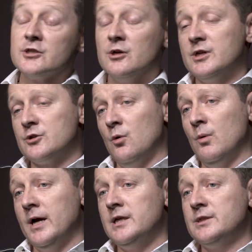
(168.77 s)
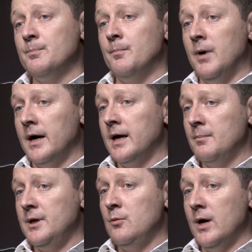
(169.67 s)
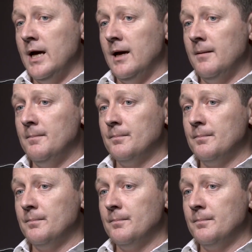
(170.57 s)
So as always, buyer beware.